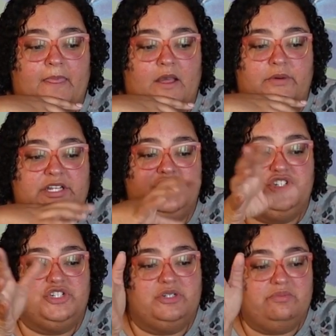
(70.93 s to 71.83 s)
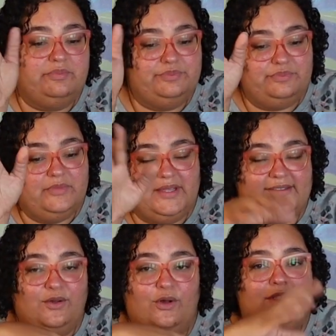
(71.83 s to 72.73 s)
which is
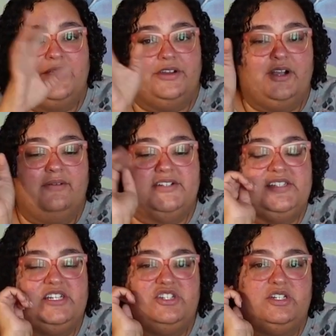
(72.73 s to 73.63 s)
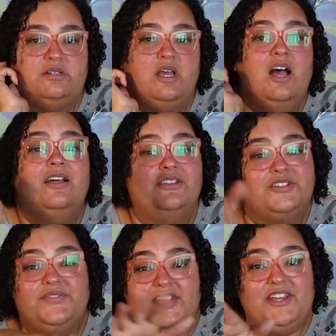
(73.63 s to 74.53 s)
a whole other conversation.
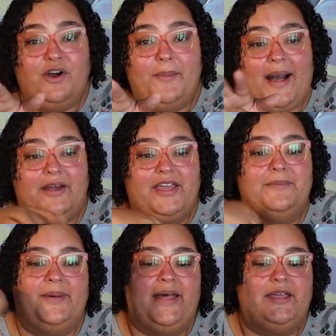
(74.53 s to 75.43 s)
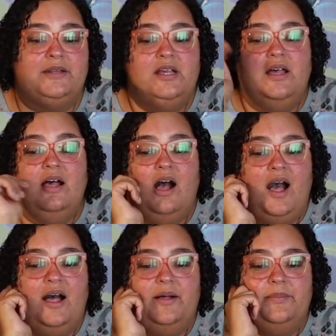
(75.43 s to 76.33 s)
There's a video about it, but
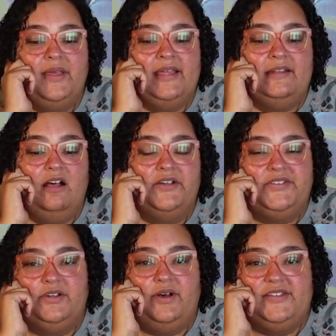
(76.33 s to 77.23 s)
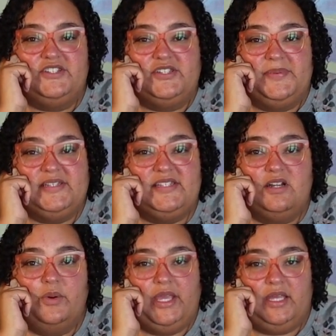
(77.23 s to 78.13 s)
it also has just been
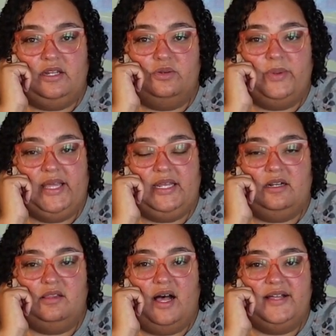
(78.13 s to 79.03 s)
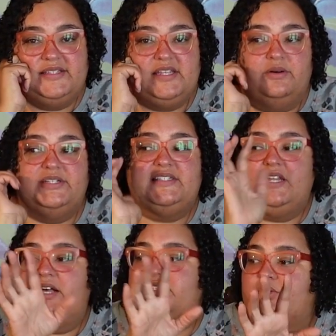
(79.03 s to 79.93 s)
snowing and raining a lot, so it's
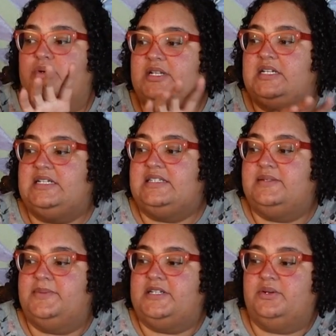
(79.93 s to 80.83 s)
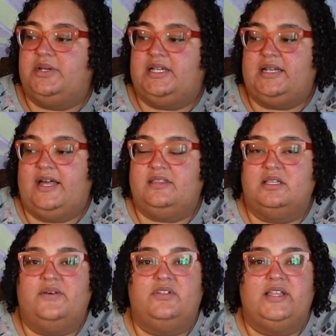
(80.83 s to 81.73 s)
not doing what it needs to be doing at the
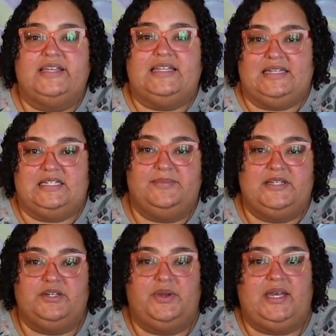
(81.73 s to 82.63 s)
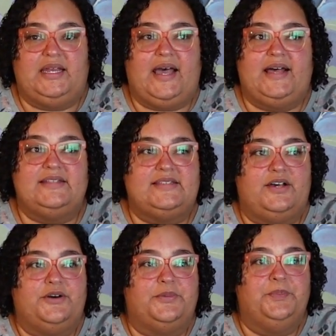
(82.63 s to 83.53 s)
level I need it to be doing it at.
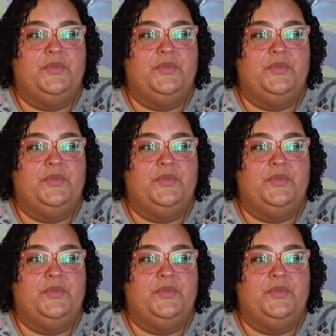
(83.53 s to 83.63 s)
So